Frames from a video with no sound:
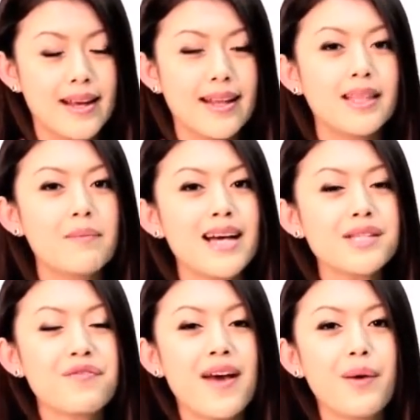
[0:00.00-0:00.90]
The bus
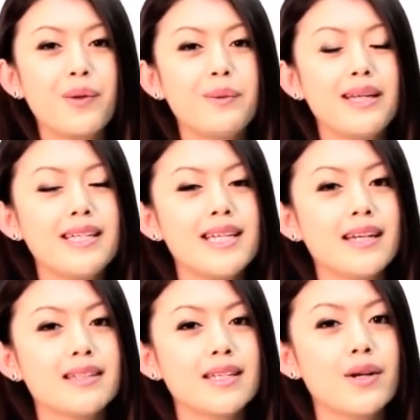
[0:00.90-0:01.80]
fare will be
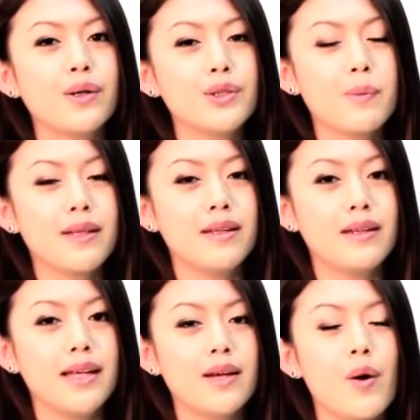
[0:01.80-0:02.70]
deducted
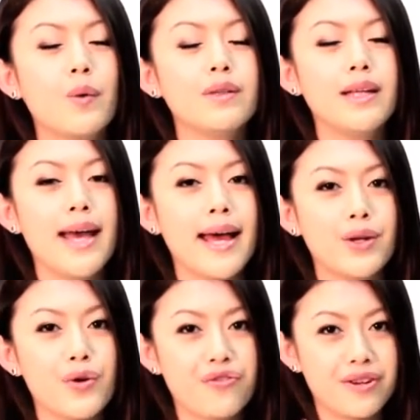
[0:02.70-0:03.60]
automatically only at
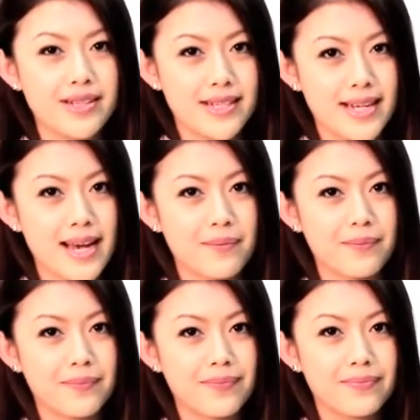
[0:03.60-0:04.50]
your first step,
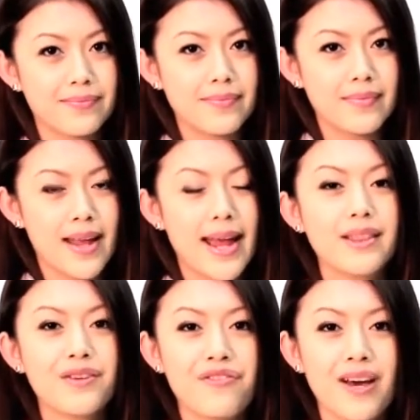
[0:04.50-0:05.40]
and
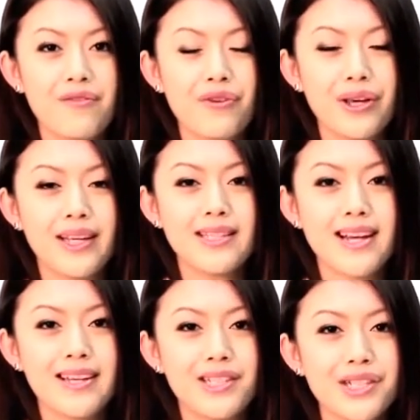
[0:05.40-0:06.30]
the fare for your
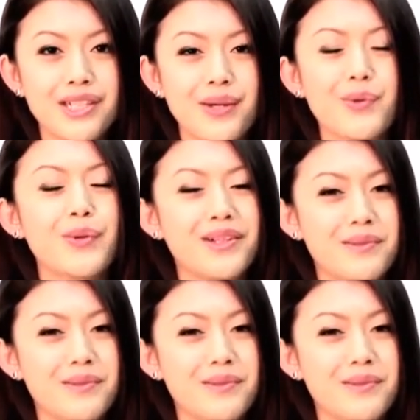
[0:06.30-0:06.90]
entire journey will